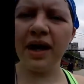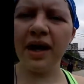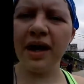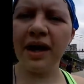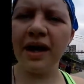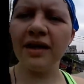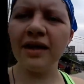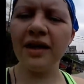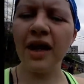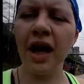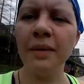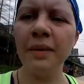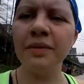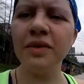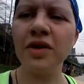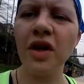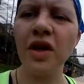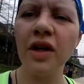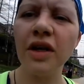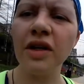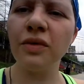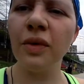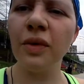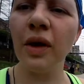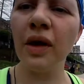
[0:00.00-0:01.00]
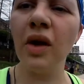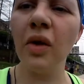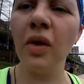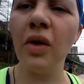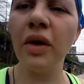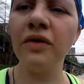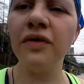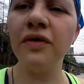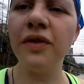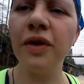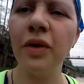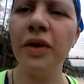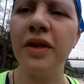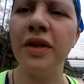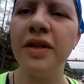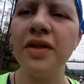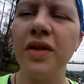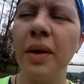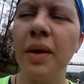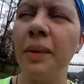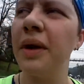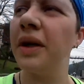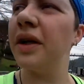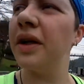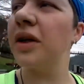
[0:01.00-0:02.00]
and I'm starting to run low on fluid,
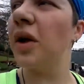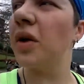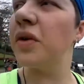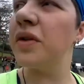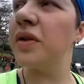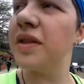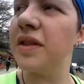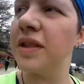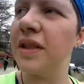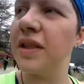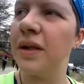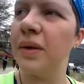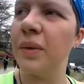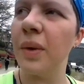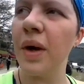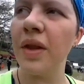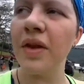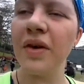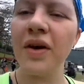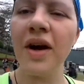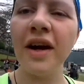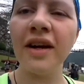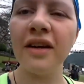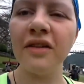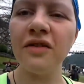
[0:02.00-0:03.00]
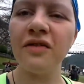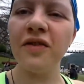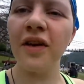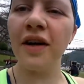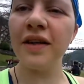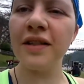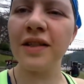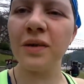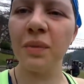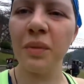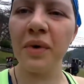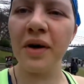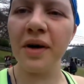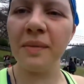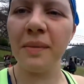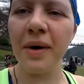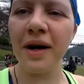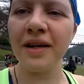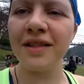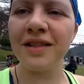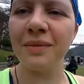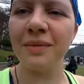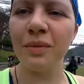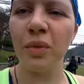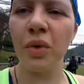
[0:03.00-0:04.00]
so I'm going to go see whether I can find somewhere to
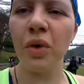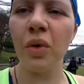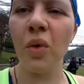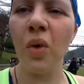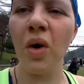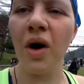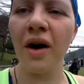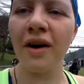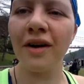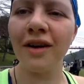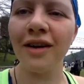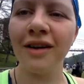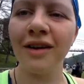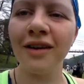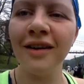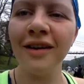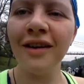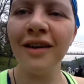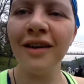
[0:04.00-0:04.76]
buy some more water.